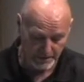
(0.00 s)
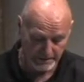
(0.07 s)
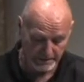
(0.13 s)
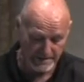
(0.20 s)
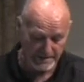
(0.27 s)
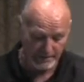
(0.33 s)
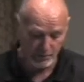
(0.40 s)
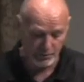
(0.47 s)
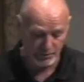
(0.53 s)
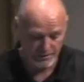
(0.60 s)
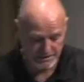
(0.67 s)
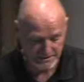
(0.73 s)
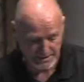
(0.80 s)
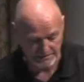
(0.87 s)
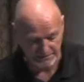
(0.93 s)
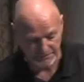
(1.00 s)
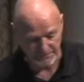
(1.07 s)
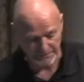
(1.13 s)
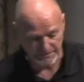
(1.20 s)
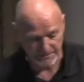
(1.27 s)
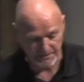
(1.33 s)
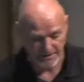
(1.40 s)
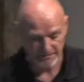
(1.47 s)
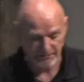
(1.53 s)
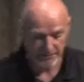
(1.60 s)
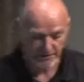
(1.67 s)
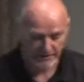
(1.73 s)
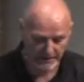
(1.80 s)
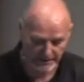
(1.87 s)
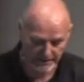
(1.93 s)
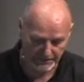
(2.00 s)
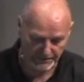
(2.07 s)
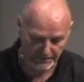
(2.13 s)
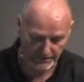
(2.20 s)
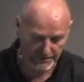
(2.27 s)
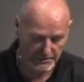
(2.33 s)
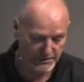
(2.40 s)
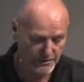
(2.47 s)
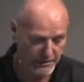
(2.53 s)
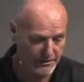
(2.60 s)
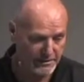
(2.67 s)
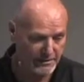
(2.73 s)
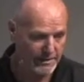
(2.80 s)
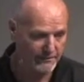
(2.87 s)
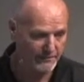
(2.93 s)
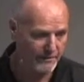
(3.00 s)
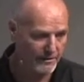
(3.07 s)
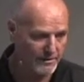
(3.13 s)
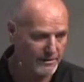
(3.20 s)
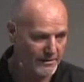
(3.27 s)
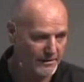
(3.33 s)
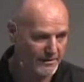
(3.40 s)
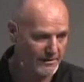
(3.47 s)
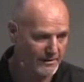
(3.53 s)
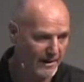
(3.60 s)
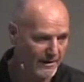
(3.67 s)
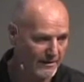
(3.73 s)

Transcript: Now Romans chapter 15. We're going to look at the first 13 verses. Uh,